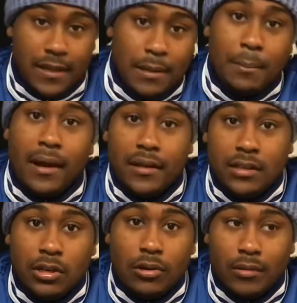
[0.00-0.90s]
in
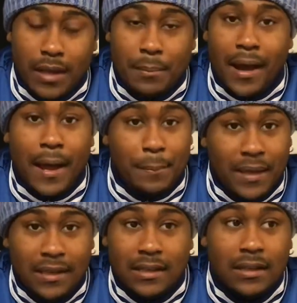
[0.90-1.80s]
my
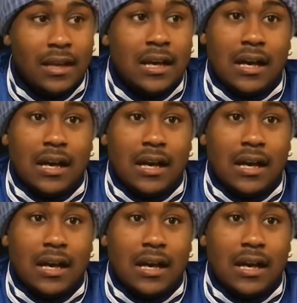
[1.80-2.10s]
opinion.